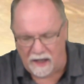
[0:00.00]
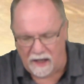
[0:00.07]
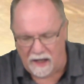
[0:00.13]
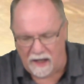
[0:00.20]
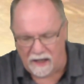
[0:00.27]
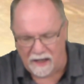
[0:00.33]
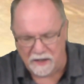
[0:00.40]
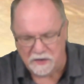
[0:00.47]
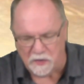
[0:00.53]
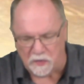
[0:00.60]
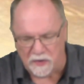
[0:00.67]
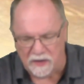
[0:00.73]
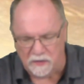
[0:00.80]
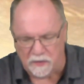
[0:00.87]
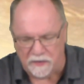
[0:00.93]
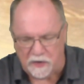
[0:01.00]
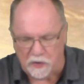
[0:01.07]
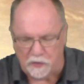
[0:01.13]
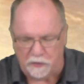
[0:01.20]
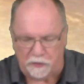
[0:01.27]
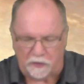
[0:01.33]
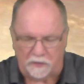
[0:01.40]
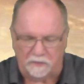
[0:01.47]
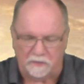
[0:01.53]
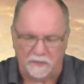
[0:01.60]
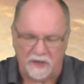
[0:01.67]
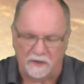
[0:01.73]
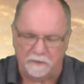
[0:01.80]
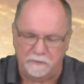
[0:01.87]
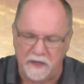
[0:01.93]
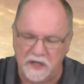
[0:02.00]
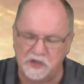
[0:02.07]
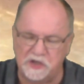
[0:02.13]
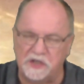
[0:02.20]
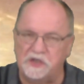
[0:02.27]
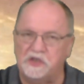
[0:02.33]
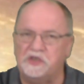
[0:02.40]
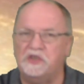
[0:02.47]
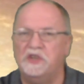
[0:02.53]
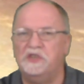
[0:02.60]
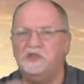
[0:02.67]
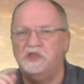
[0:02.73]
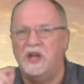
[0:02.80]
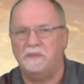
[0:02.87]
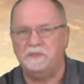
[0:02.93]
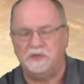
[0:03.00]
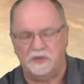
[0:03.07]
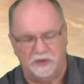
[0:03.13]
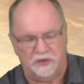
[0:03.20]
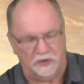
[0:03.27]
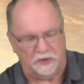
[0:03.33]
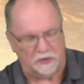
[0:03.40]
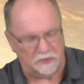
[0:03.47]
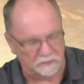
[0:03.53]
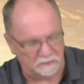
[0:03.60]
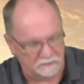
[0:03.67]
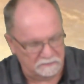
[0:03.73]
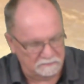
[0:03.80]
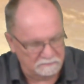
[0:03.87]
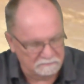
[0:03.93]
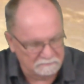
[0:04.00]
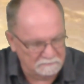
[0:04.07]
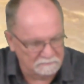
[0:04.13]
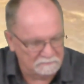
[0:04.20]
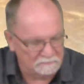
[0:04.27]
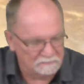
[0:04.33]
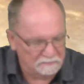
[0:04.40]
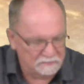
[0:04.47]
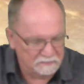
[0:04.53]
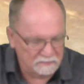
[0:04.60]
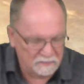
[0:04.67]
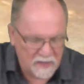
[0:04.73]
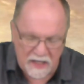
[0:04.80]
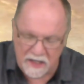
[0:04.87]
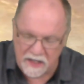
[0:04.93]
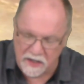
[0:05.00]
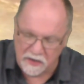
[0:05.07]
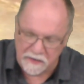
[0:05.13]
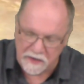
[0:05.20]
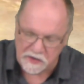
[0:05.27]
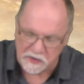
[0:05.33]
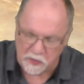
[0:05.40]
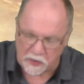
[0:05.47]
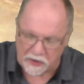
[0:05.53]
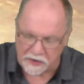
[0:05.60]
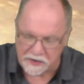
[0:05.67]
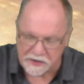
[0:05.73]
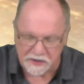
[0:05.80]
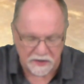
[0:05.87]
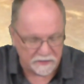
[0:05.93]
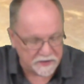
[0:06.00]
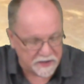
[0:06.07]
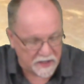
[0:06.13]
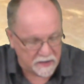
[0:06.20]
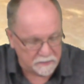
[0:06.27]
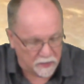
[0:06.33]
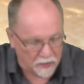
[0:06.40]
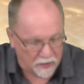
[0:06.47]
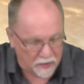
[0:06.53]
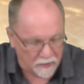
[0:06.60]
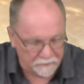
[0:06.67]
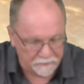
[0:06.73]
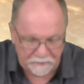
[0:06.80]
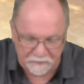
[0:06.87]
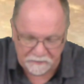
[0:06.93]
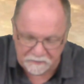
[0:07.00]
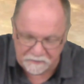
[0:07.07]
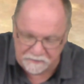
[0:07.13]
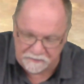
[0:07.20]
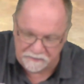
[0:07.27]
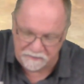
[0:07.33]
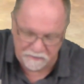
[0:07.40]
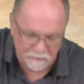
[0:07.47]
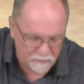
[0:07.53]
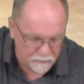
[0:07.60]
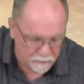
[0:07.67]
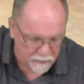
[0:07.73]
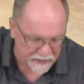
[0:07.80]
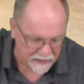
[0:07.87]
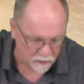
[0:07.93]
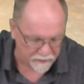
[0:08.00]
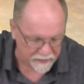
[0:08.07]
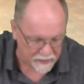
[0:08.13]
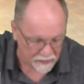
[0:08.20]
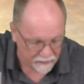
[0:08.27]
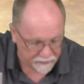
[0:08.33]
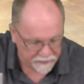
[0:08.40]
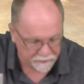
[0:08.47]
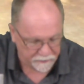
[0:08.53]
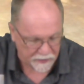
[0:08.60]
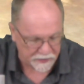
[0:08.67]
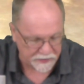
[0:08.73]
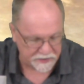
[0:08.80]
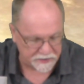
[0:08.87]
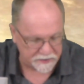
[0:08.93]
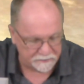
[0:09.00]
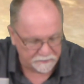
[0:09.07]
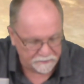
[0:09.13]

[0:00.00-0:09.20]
I'd like to read with you from Ephesians chapter 2. Hear these words of St. Paul, beginning with the 11th verse.